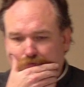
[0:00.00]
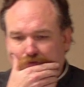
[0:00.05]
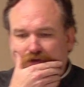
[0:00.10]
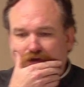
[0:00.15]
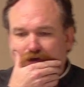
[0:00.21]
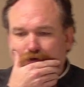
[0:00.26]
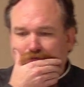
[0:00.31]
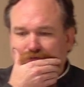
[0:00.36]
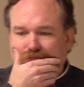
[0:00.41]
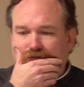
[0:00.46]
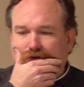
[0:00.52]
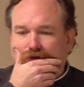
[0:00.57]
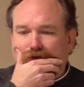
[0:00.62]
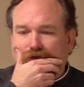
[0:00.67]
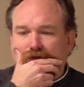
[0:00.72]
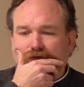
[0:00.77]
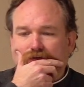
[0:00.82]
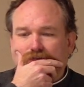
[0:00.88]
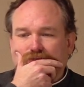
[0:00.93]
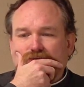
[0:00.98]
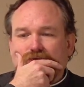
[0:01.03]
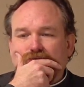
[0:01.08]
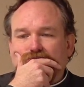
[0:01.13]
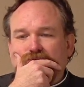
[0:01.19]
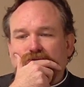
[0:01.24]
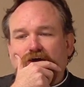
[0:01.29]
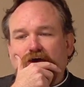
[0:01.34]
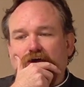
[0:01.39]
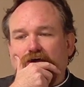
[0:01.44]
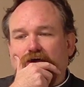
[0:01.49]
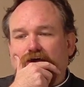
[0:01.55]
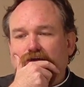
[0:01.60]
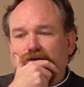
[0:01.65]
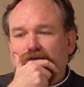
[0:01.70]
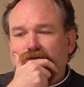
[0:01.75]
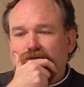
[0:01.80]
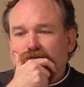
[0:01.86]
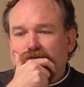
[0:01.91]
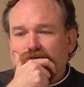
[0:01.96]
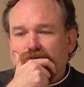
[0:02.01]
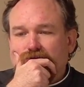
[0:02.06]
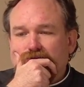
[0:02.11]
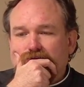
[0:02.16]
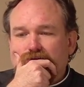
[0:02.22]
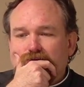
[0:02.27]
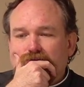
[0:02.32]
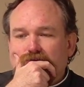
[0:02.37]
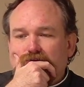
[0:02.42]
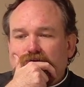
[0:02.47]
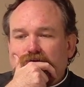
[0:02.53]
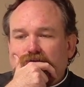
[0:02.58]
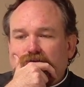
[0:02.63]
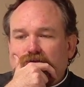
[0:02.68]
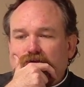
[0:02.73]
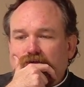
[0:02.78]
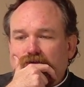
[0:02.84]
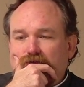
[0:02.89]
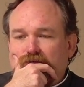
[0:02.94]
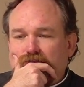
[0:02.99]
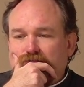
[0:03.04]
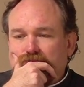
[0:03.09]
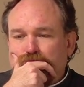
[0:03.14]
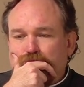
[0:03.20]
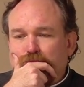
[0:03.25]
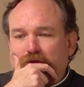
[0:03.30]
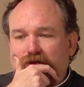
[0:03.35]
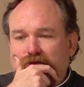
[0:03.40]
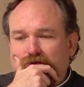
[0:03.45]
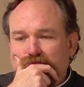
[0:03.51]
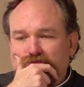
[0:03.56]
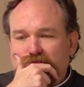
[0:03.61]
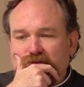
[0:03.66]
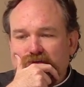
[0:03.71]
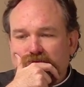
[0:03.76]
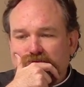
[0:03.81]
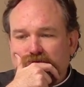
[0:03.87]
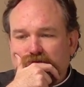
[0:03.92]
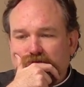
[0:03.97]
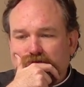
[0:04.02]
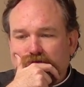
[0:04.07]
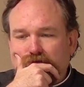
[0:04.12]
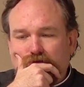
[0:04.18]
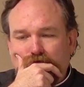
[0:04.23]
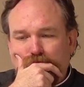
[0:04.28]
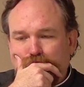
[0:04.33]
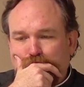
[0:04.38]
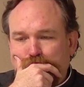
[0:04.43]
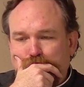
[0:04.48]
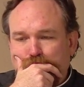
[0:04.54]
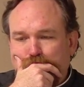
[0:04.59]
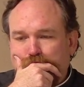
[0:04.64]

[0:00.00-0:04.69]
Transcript: From the commentary on Zephaniah, he is paraphrasing a